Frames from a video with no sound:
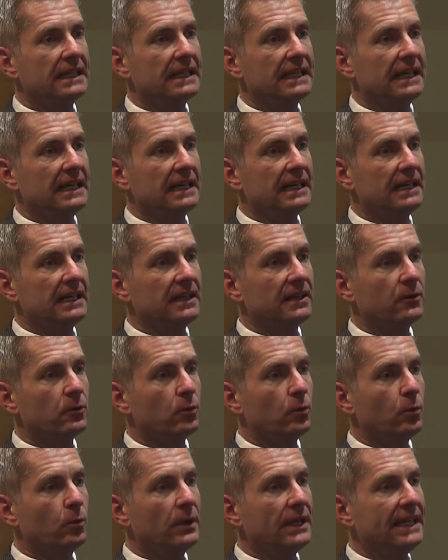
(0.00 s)
uh,
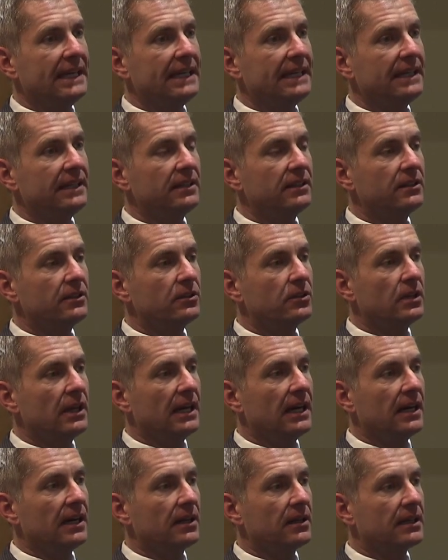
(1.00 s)
we
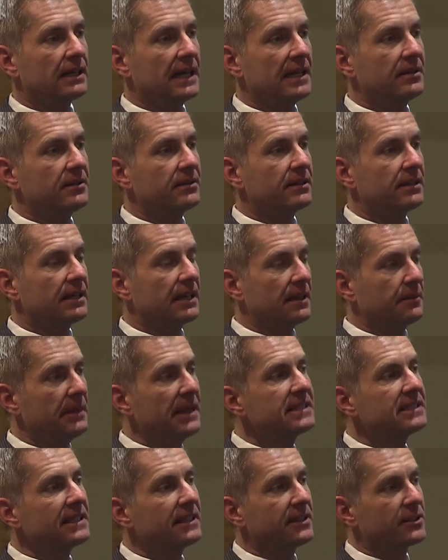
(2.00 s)
uh, can
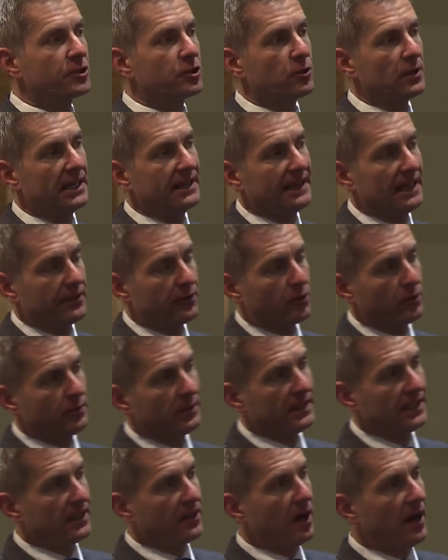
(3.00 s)
basically constrain that through
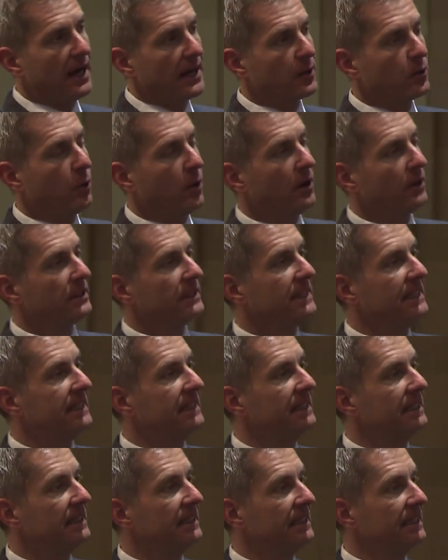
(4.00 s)
really high quality
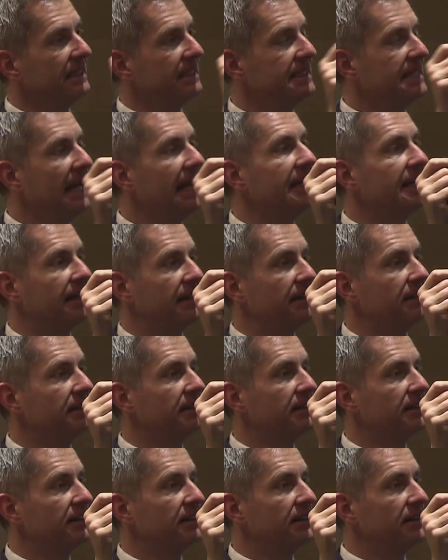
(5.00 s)
data.
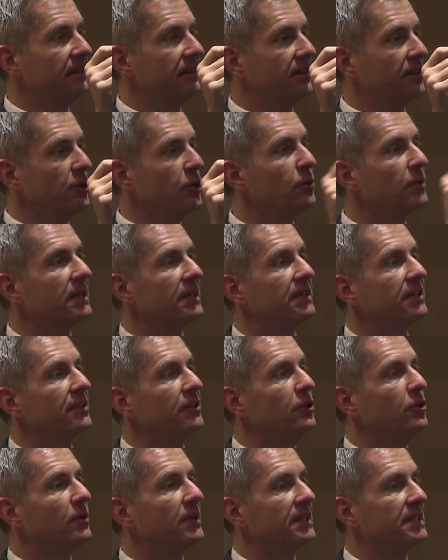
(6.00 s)
You
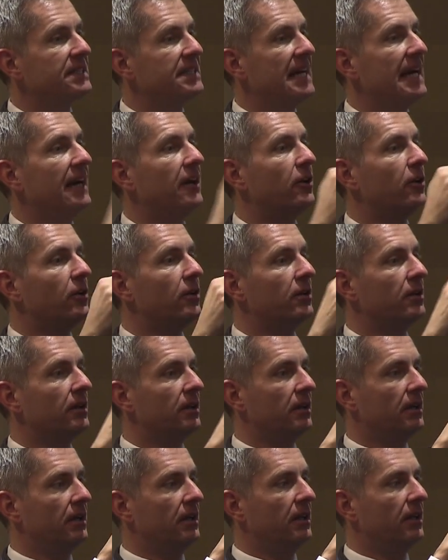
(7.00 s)
can, you can tell
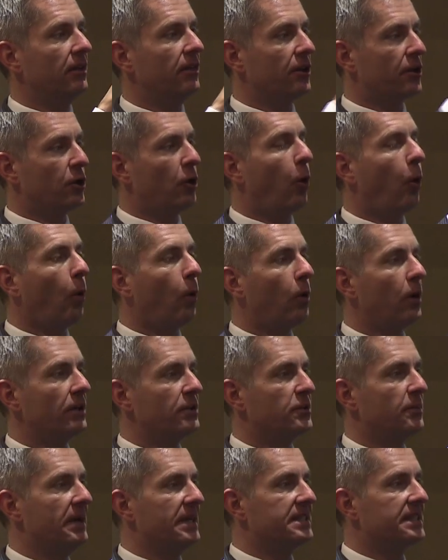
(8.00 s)
the core,
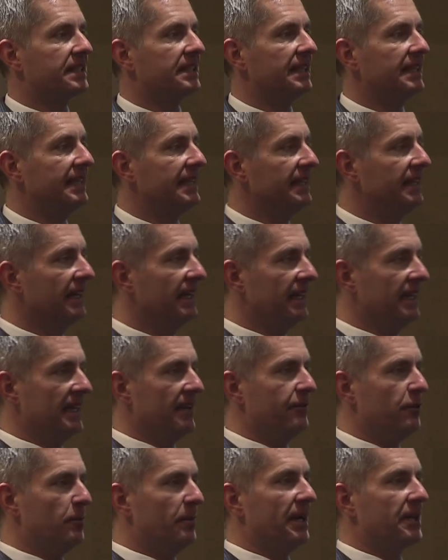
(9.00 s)
so basically
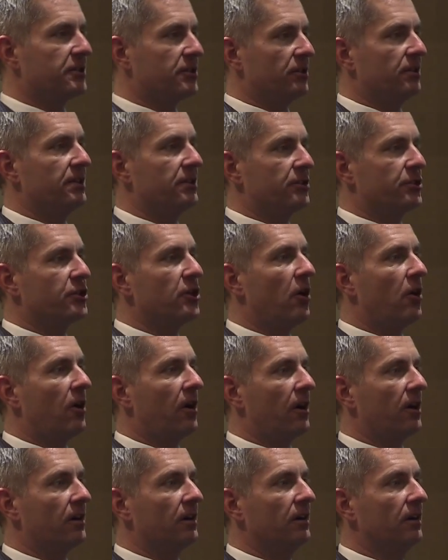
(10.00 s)
if you picture the
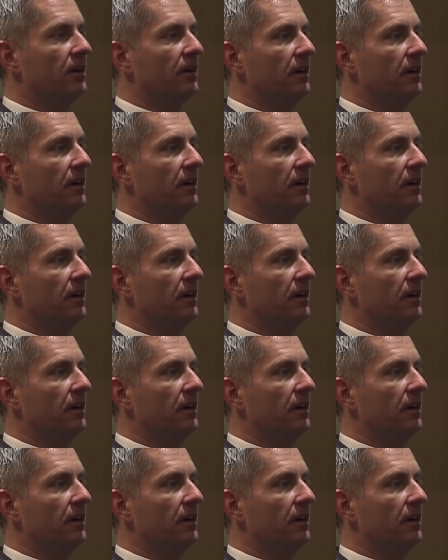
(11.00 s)
star,